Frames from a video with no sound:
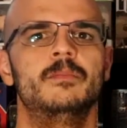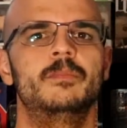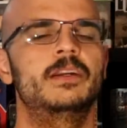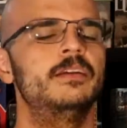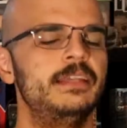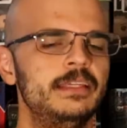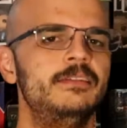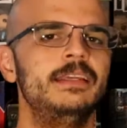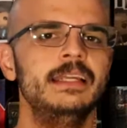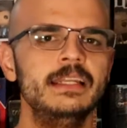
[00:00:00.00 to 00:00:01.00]
Because
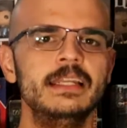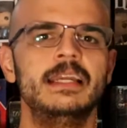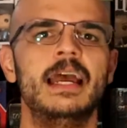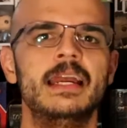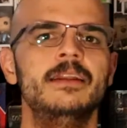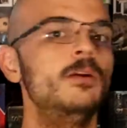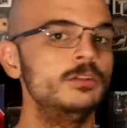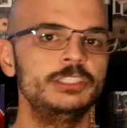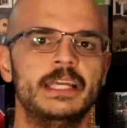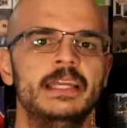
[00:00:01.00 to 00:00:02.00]
he's indicated, or
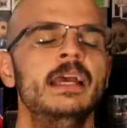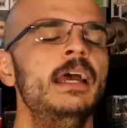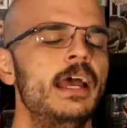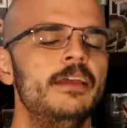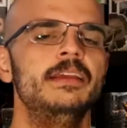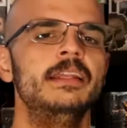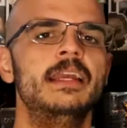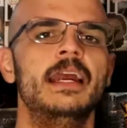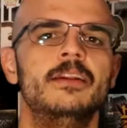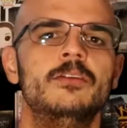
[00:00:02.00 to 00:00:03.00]
she has
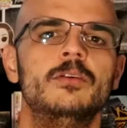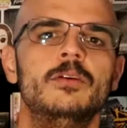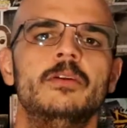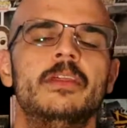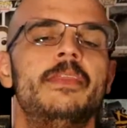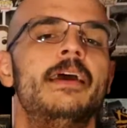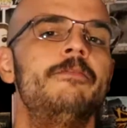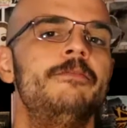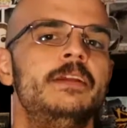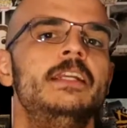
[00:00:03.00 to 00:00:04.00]
indicated to you that they're
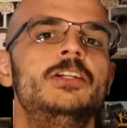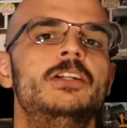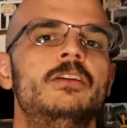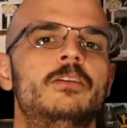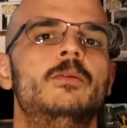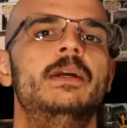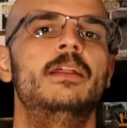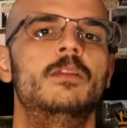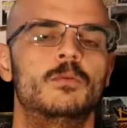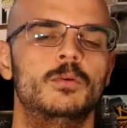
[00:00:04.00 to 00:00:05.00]
finished doing
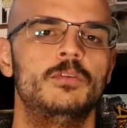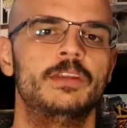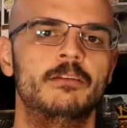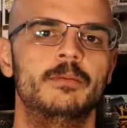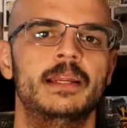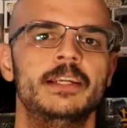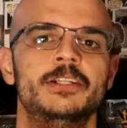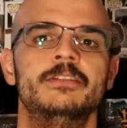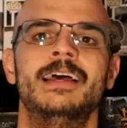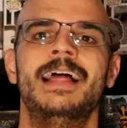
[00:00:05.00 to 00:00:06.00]
the rules
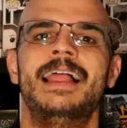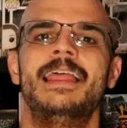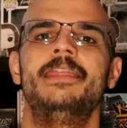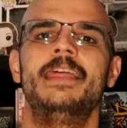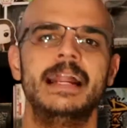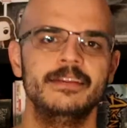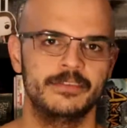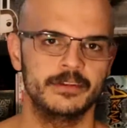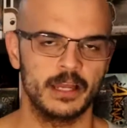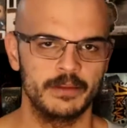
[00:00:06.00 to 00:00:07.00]
explanations. That is
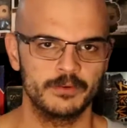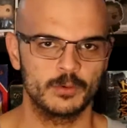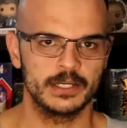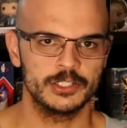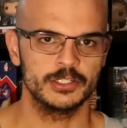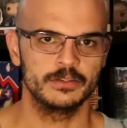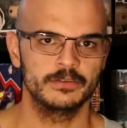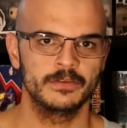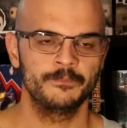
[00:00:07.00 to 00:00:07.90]
the time for questions.